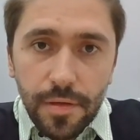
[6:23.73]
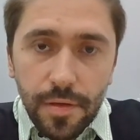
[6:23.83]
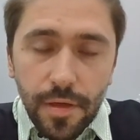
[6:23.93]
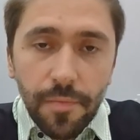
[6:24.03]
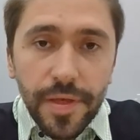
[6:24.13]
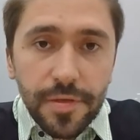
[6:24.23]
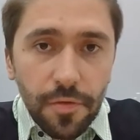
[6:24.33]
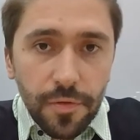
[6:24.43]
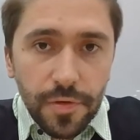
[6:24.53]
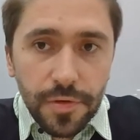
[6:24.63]
Complete
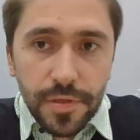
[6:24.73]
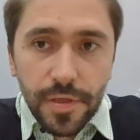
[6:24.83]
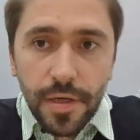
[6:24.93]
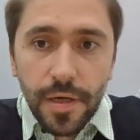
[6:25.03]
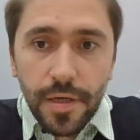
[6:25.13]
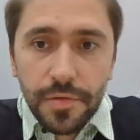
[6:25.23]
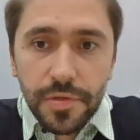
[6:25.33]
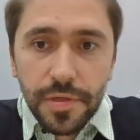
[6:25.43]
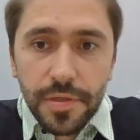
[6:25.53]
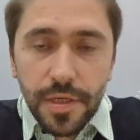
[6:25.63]
solutions in
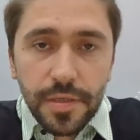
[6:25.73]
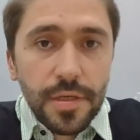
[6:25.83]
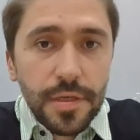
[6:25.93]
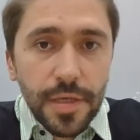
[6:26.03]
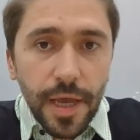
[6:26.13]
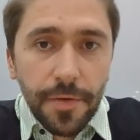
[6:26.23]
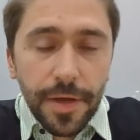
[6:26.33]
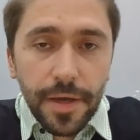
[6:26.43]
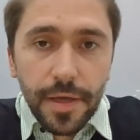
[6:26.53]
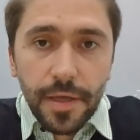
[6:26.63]
this
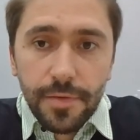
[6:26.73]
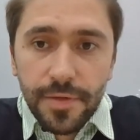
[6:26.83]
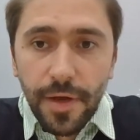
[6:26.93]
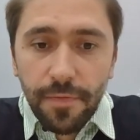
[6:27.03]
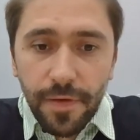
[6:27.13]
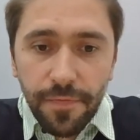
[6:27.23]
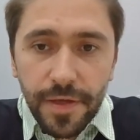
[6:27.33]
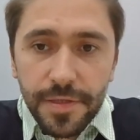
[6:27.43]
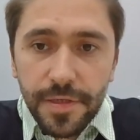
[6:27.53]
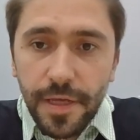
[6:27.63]
area. It was quite
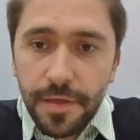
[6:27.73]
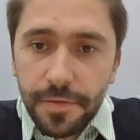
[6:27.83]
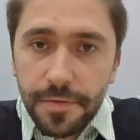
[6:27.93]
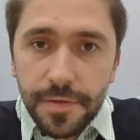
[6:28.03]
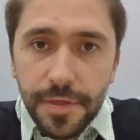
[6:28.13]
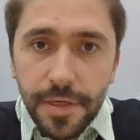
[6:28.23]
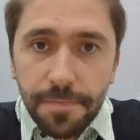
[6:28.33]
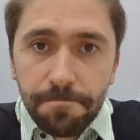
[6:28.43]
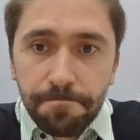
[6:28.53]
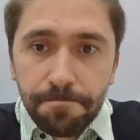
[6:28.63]
fascinating to
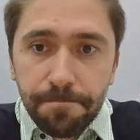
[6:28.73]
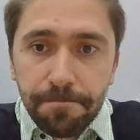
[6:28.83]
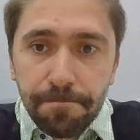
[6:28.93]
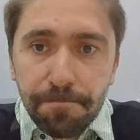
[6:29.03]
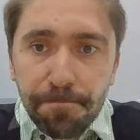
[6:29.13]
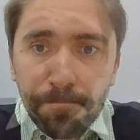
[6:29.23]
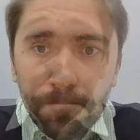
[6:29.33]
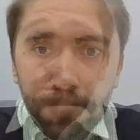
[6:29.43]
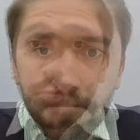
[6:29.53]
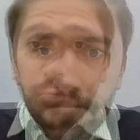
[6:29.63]
see. Then,
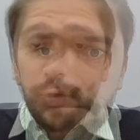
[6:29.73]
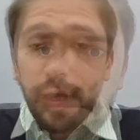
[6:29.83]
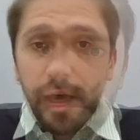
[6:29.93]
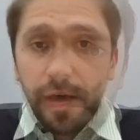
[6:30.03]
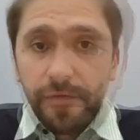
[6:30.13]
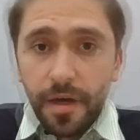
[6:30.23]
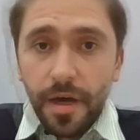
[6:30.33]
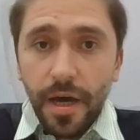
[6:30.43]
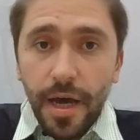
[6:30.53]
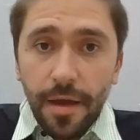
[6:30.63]
of course, we have a
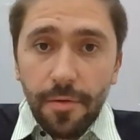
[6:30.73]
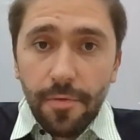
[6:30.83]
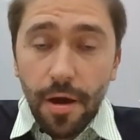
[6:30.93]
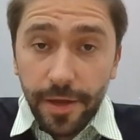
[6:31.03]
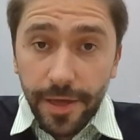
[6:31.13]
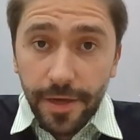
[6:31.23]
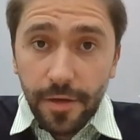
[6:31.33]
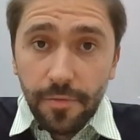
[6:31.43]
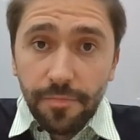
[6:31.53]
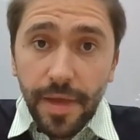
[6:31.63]

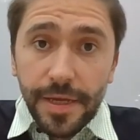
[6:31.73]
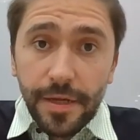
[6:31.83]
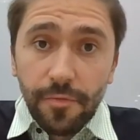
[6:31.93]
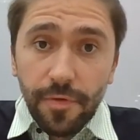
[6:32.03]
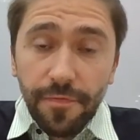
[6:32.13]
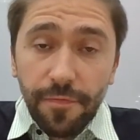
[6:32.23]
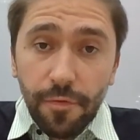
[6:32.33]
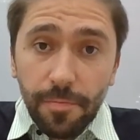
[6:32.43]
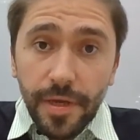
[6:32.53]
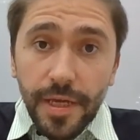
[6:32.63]
hierarchical medical
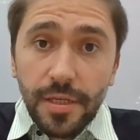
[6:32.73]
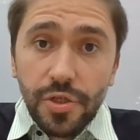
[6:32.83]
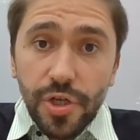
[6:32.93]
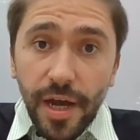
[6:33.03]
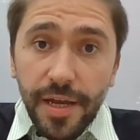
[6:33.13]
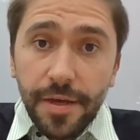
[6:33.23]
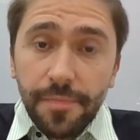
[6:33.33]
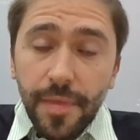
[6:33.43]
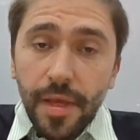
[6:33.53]
reform in China